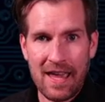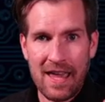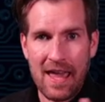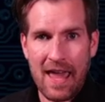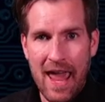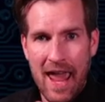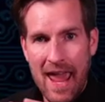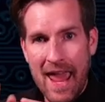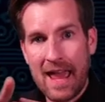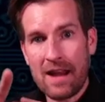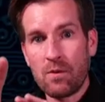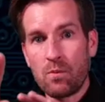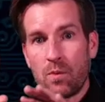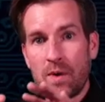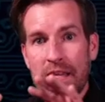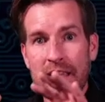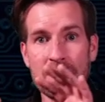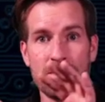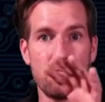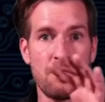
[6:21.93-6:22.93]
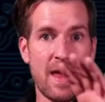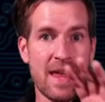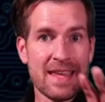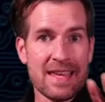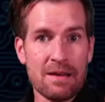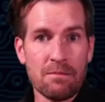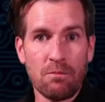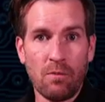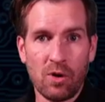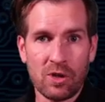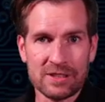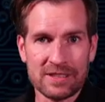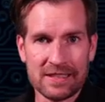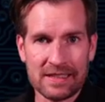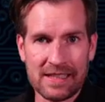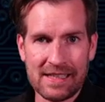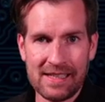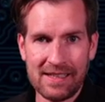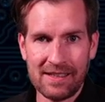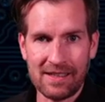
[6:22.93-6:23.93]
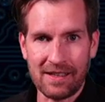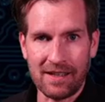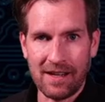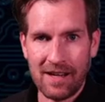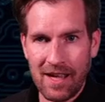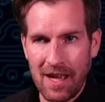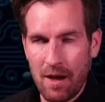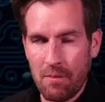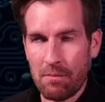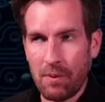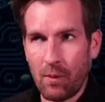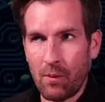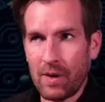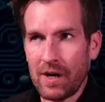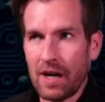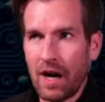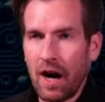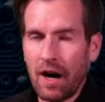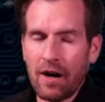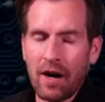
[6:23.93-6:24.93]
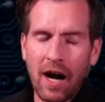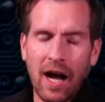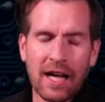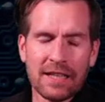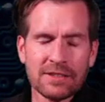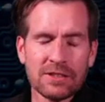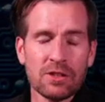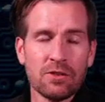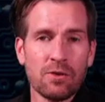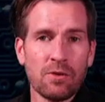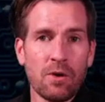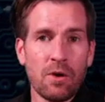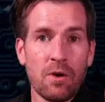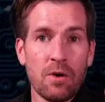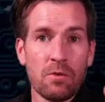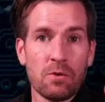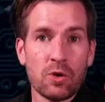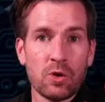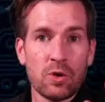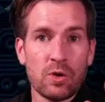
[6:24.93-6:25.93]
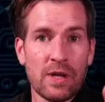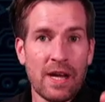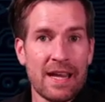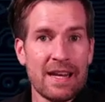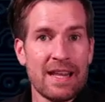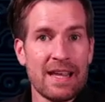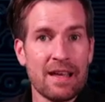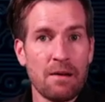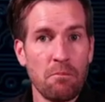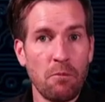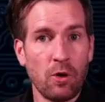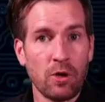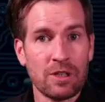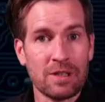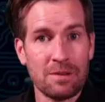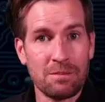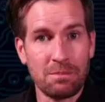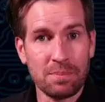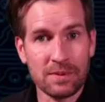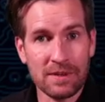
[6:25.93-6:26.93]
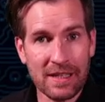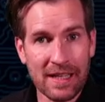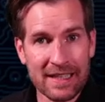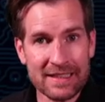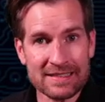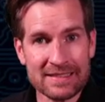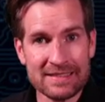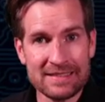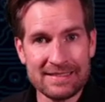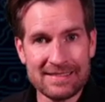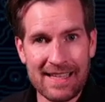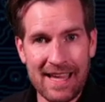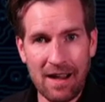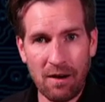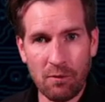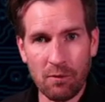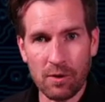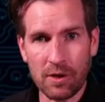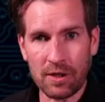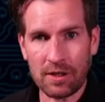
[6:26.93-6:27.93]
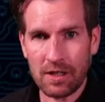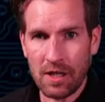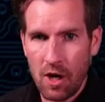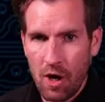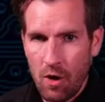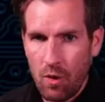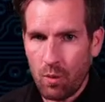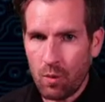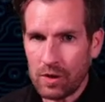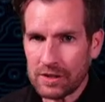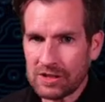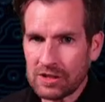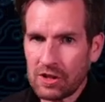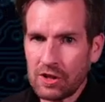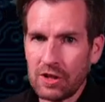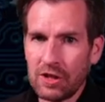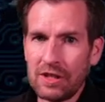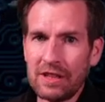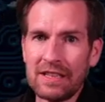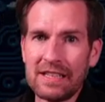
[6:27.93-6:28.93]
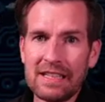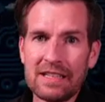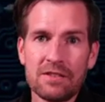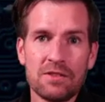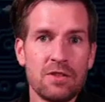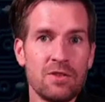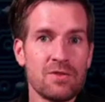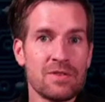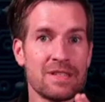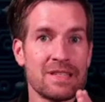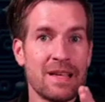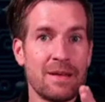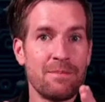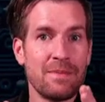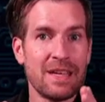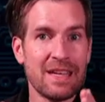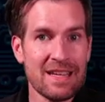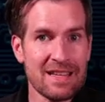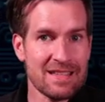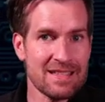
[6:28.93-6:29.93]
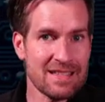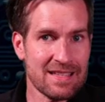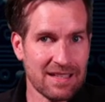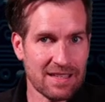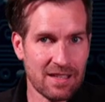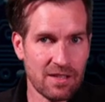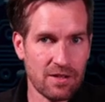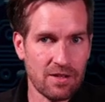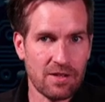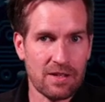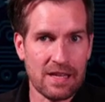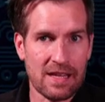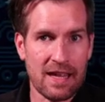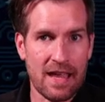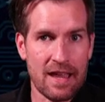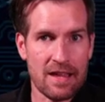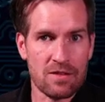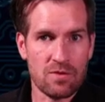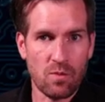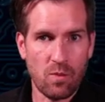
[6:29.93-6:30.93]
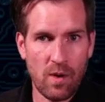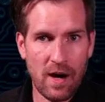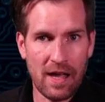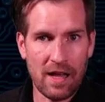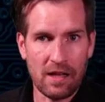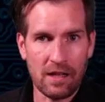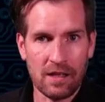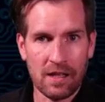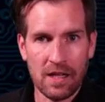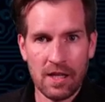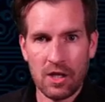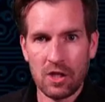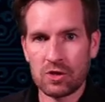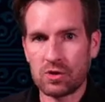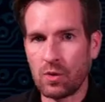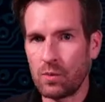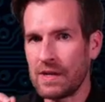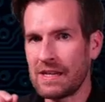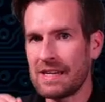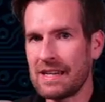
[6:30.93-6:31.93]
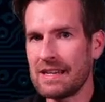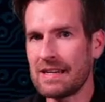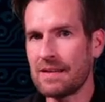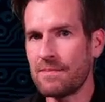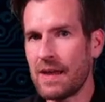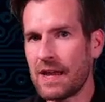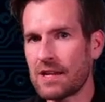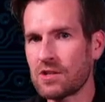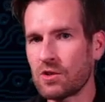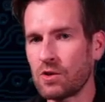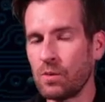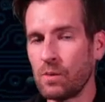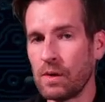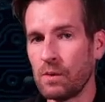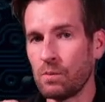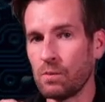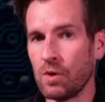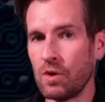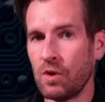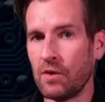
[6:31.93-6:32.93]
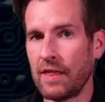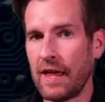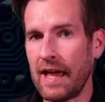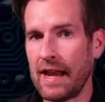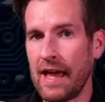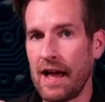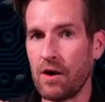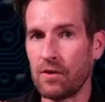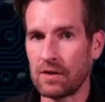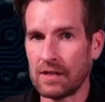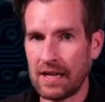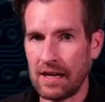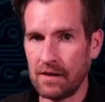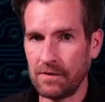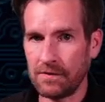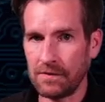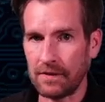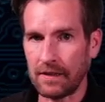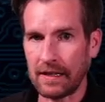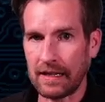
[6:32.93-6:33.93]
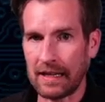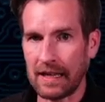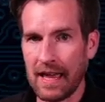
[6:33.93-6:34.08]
and we can make it more secure. But we are also creating a more complex network, which could lead to some insecurity as well. So we need to make sure we roll that out carefully.